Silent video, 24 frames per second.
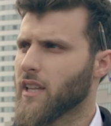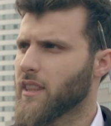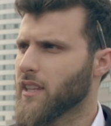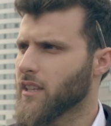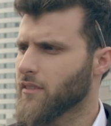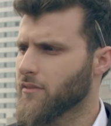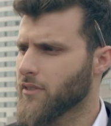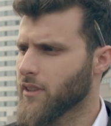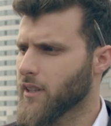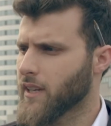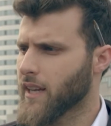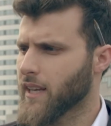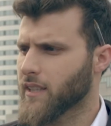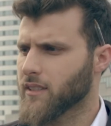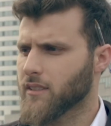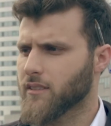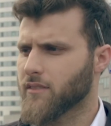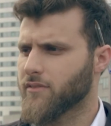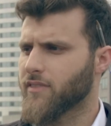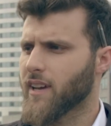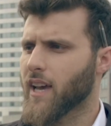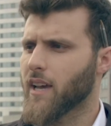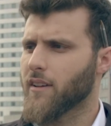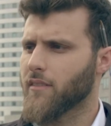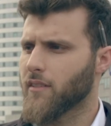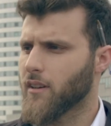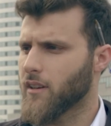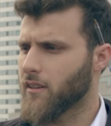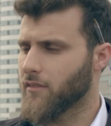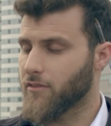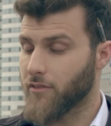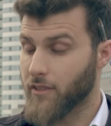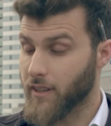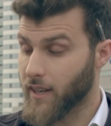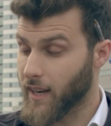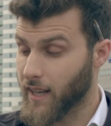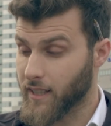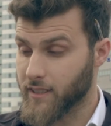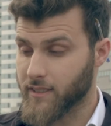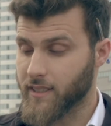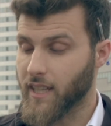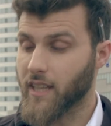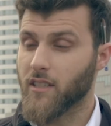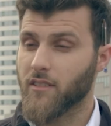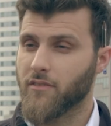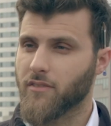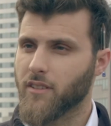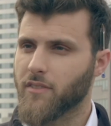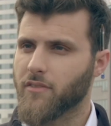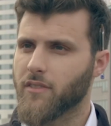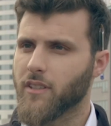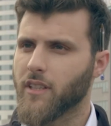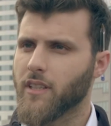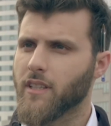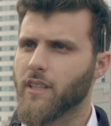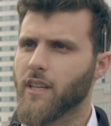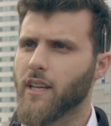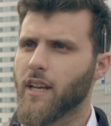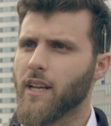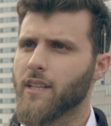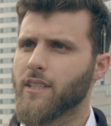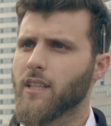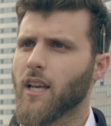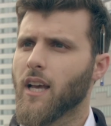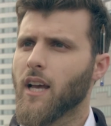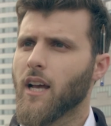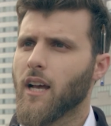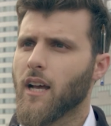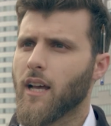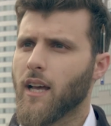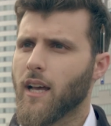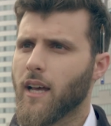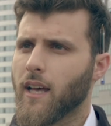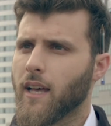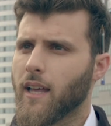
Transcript: I think for the next five, uh, for the next ten to fifteen years, uh,